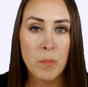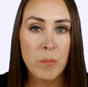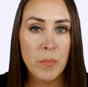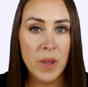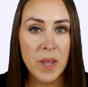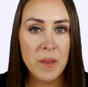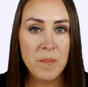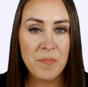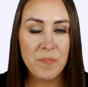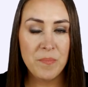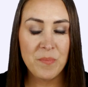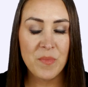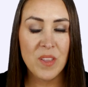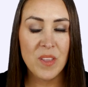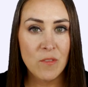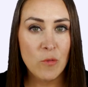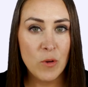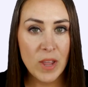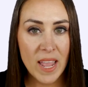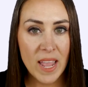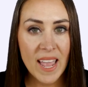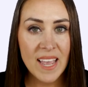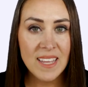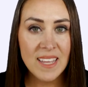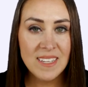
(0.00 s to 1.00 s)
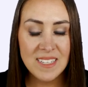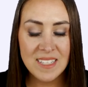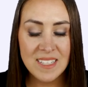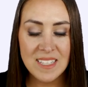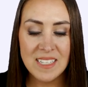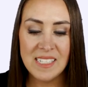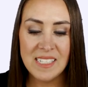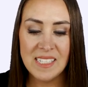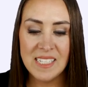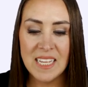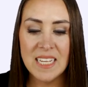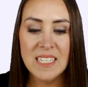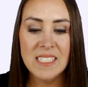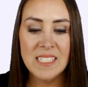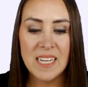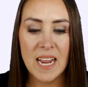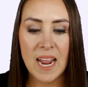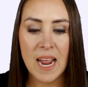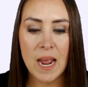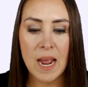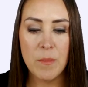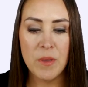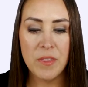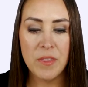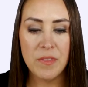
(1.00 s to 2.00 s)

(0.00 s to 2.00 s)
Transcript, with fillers: But if we head to the send tab,